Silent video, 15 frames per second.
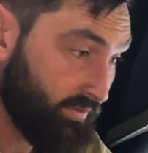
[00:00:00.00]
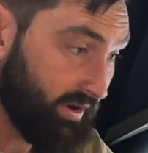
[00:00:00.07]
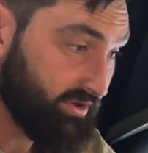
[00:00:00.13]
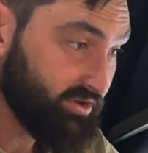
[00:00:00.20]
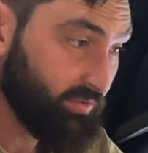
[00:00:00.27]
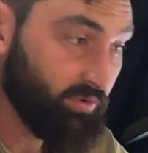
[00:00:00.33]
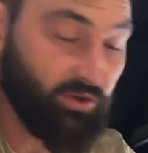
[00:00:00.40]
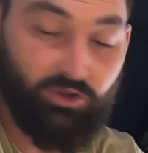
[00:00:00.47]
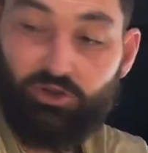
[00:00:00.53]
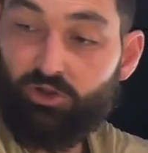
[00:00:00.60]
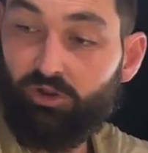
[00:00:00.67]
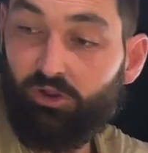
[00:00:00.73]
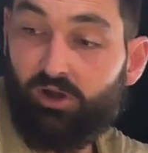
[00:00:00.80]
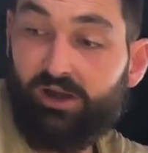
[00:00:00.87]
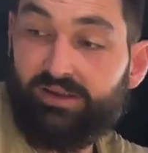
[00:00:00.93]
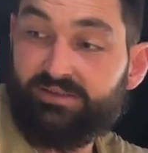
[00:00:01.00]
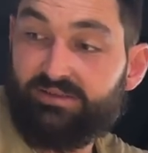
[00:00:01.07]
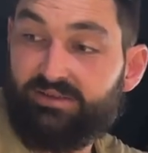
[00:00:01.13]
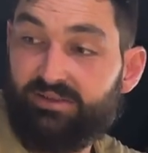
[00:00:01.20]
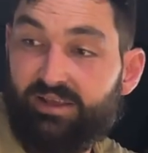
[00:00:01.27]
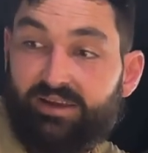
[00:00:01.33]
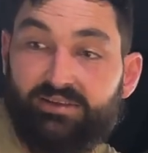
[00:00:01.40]
actually want to utilize
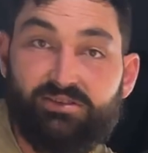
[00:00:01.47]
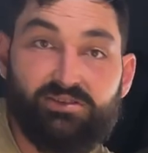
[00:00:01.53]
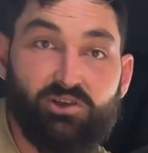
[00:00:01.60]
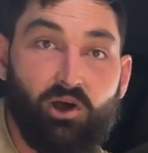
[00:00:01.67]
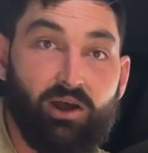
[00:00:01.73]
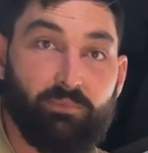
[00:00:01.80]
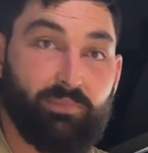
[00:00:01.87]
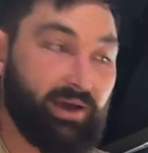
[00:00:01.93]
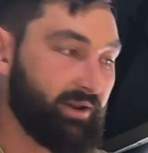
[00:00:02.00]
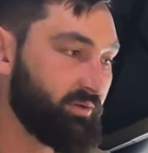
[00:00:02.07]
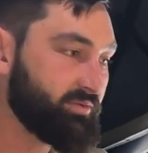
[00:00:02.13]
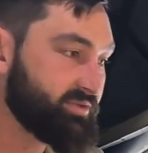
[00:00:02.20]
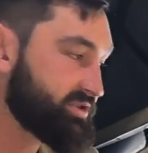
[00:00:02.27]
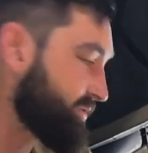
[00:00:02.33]
these side panels. So